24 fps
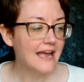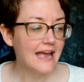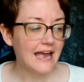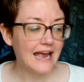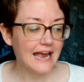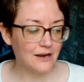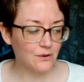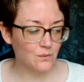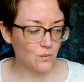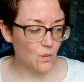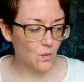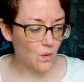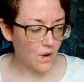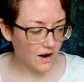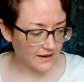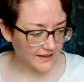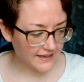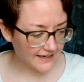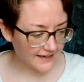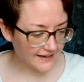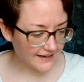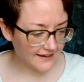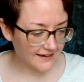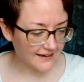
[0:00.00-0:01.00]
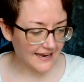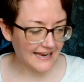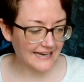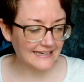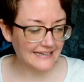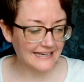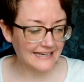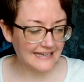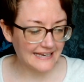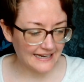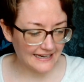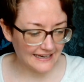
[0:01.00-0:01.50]
and walking
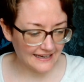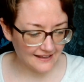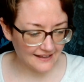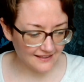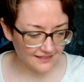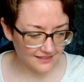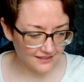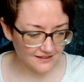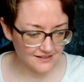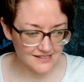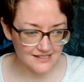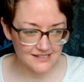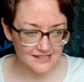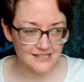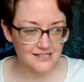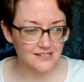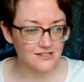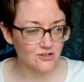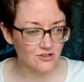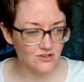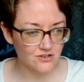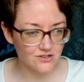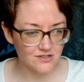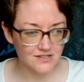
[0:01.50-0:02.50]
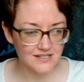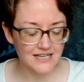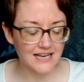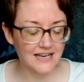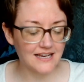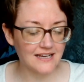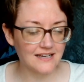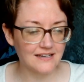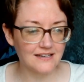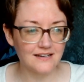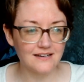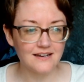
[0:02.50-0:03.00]
and getting the scissors
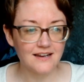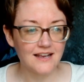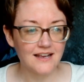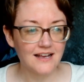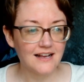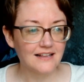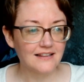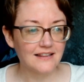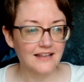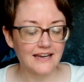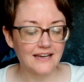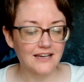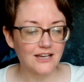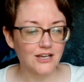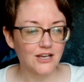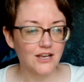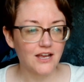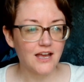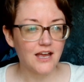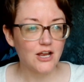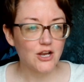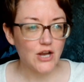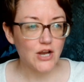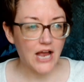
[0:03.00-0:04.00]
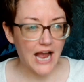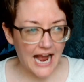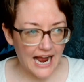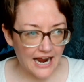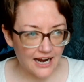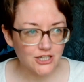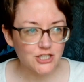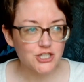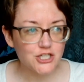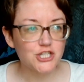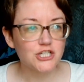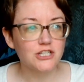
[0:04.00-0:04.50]
and like
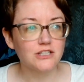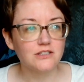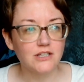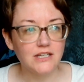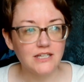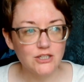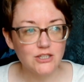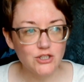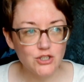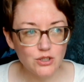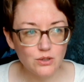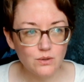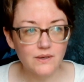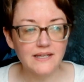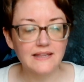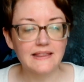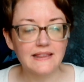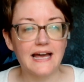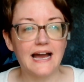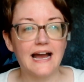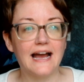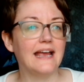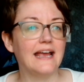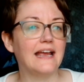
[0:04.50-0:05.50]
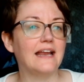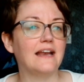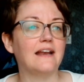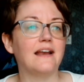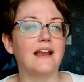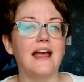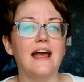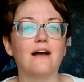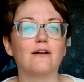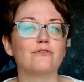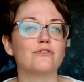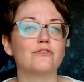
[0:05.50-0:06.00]
actually doing that and
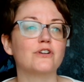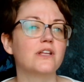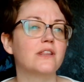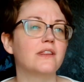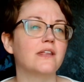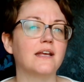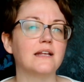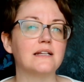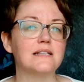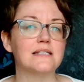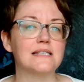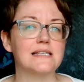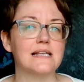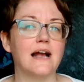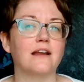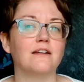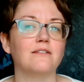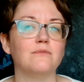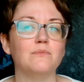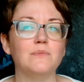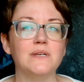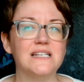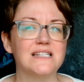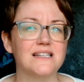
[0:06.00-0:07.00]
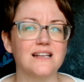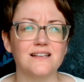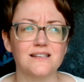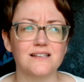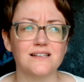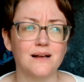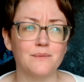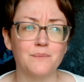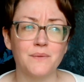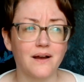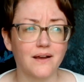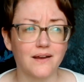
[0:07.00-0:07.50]
everything inside of me says
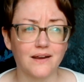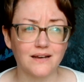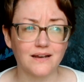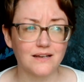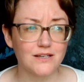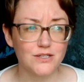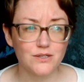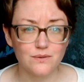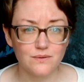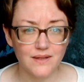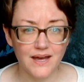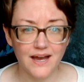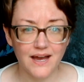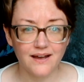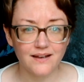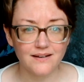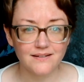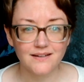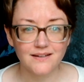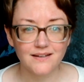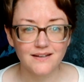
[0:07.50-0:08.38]
i'm not going to do that